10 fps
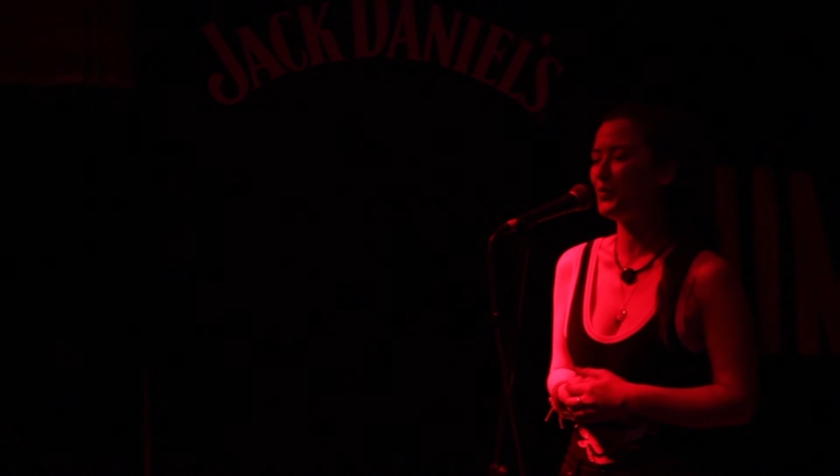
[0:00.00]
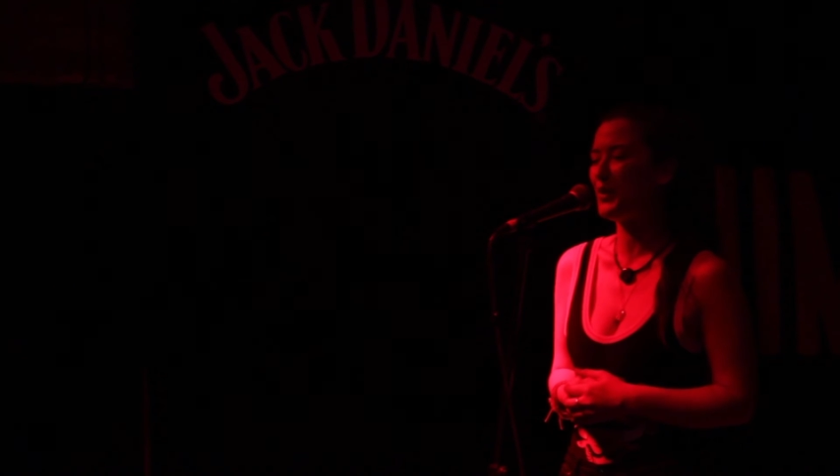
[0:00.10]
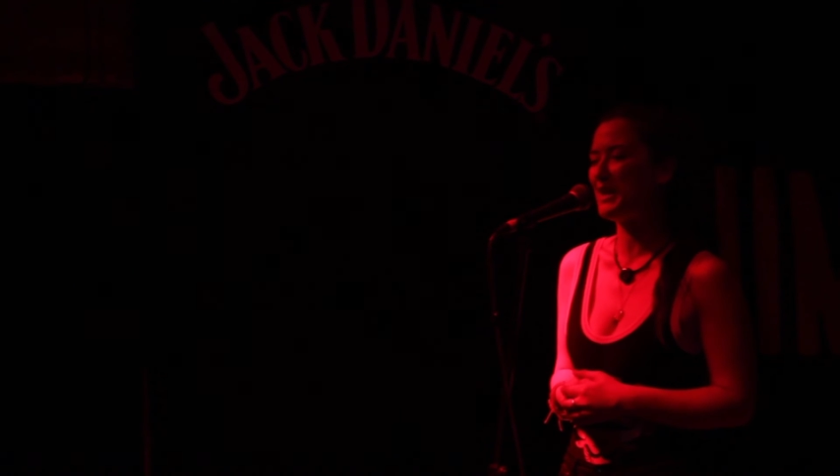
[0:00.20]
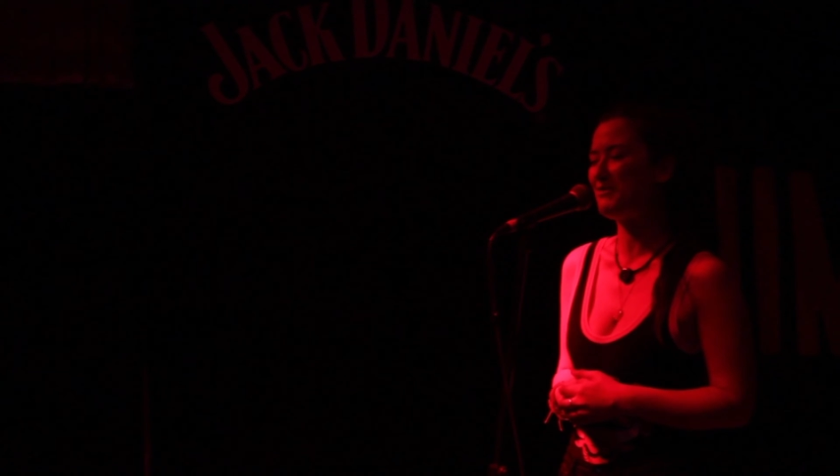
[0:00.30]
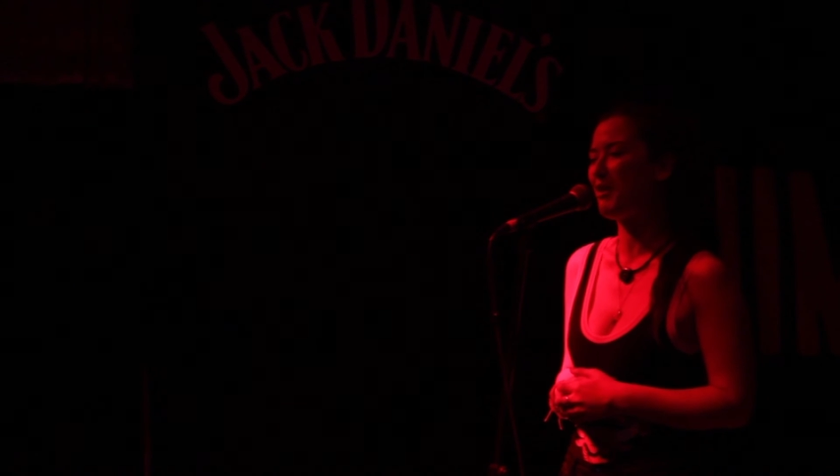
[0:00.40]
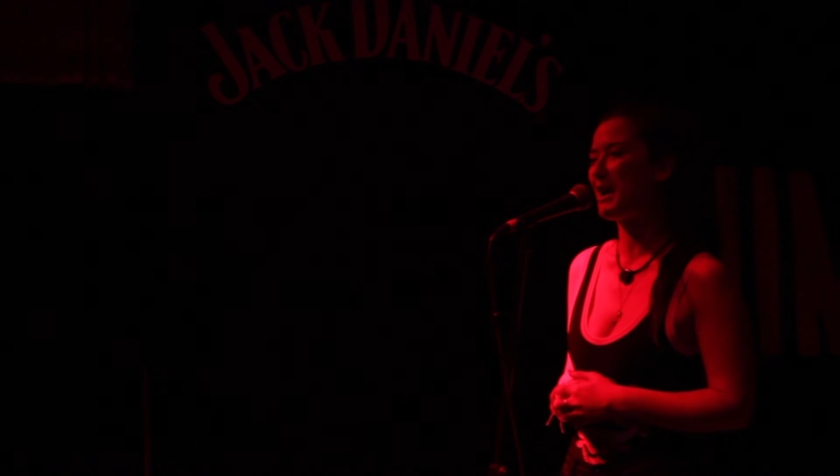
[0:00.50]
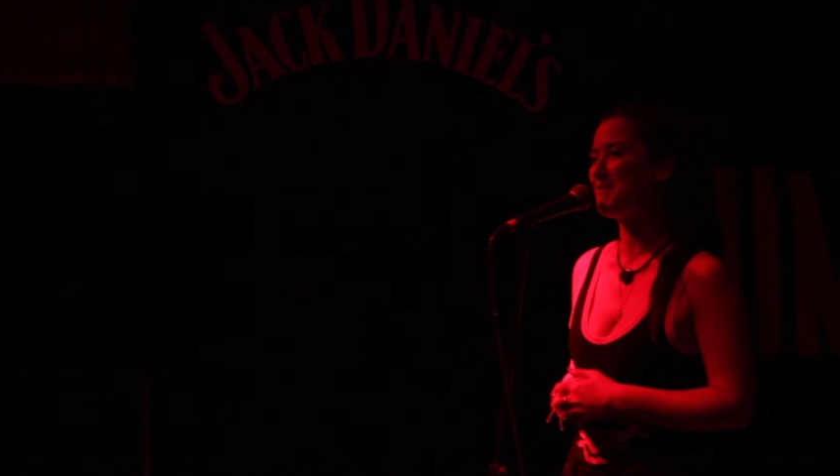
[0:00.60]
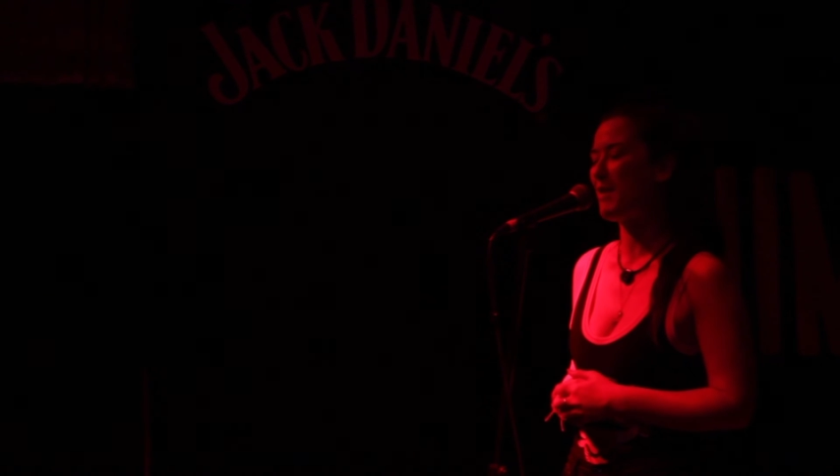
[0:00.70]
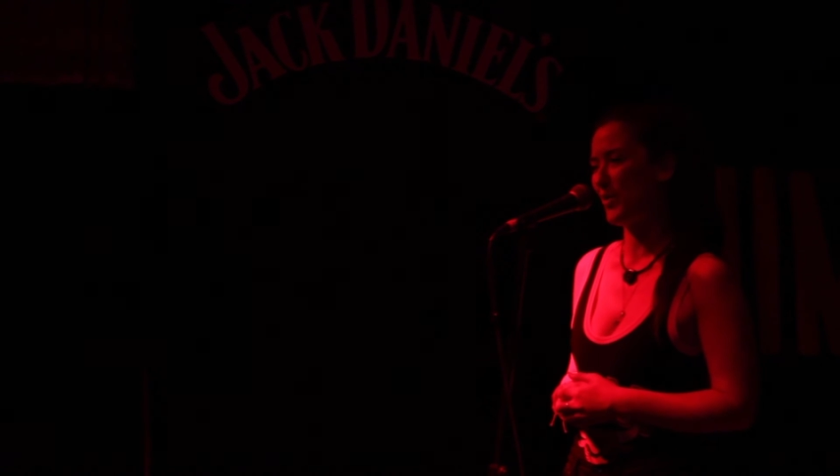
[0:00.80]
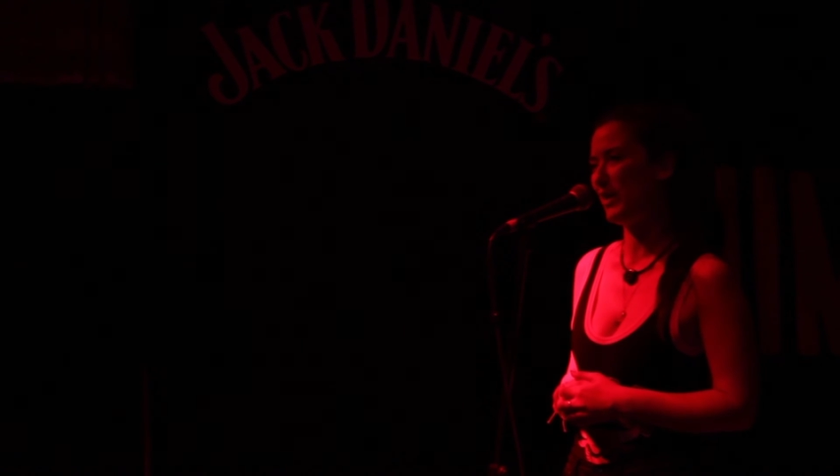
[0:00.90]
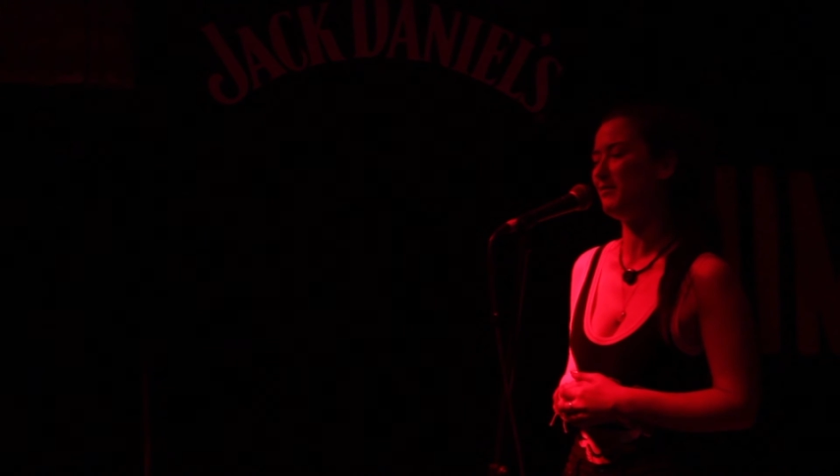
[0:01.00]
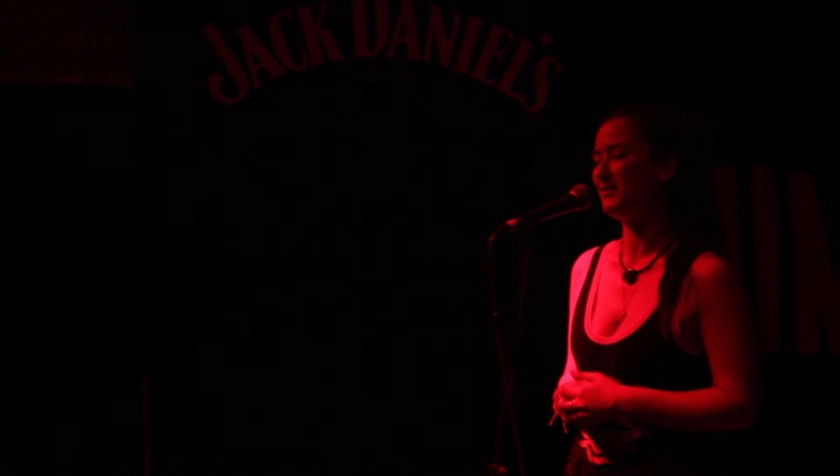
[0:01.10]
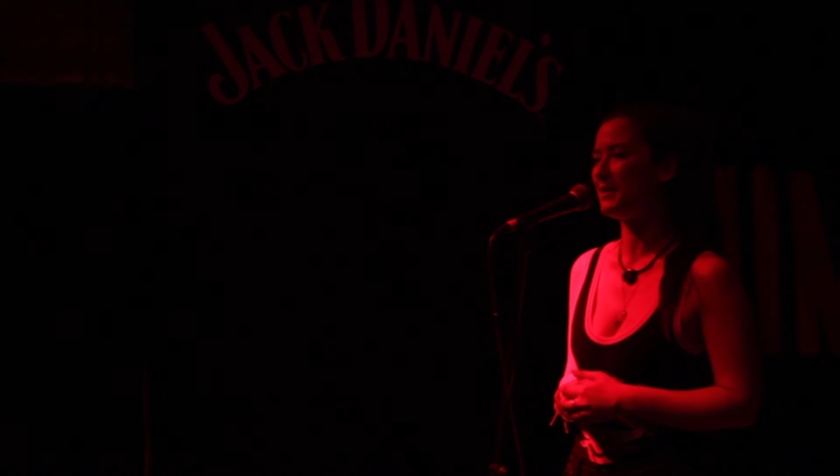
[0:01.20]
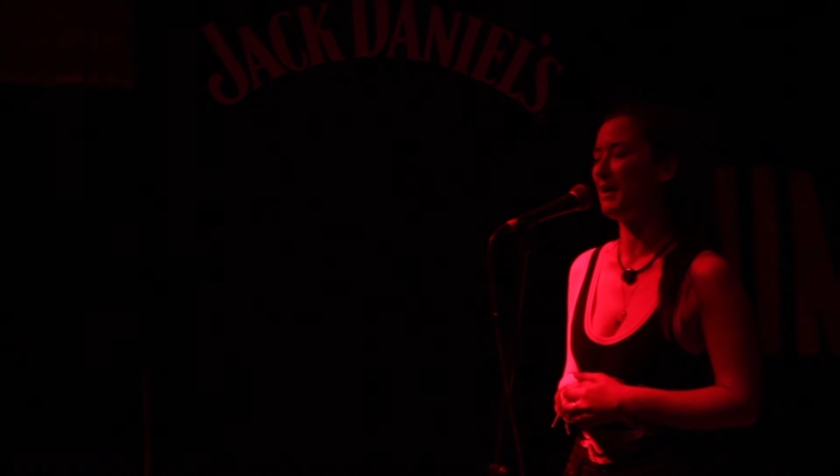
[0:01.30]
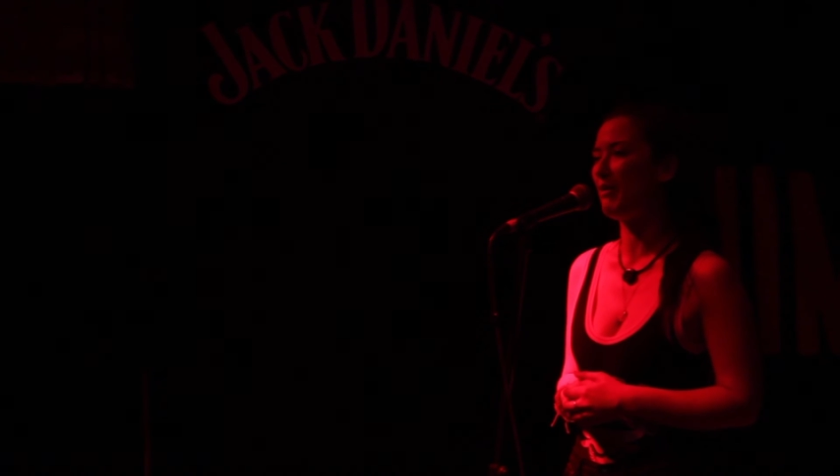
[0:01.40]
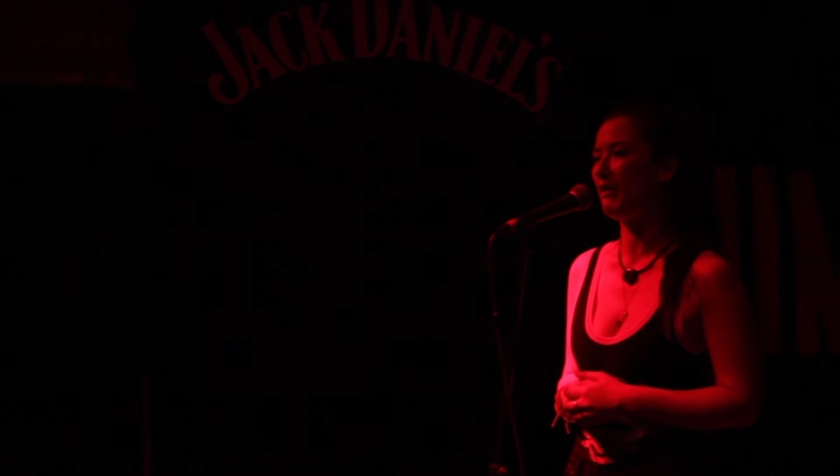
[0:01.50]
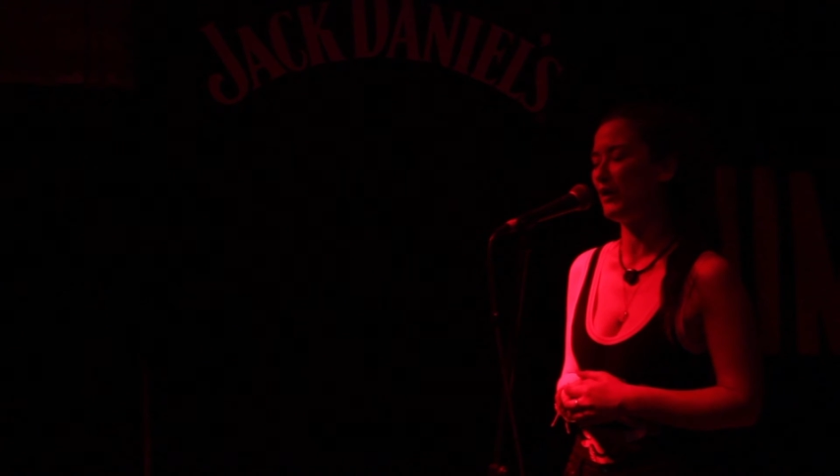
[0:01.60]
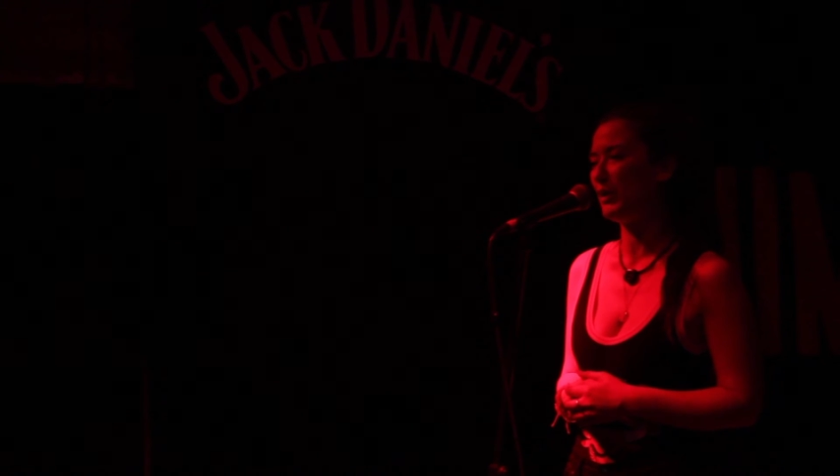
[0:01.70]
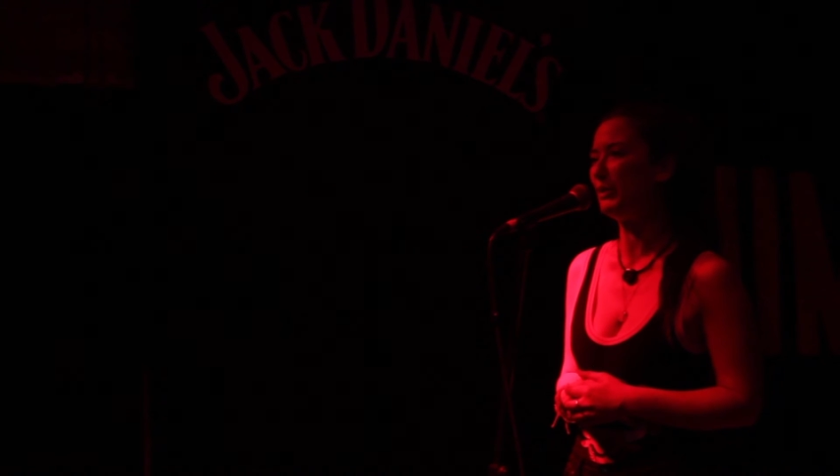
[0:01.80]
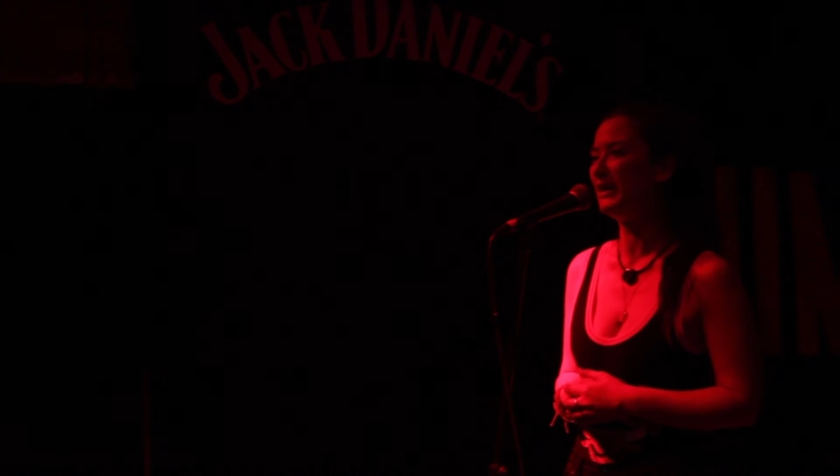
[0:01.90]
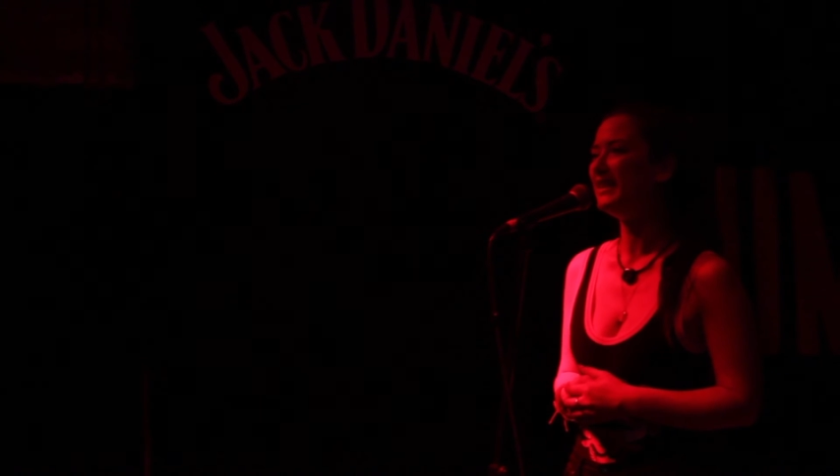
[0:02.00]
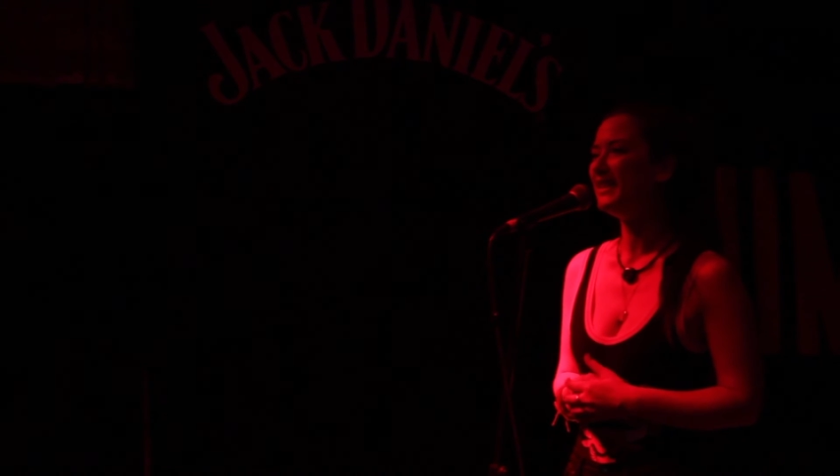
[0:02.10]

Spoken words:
we write poems about the view.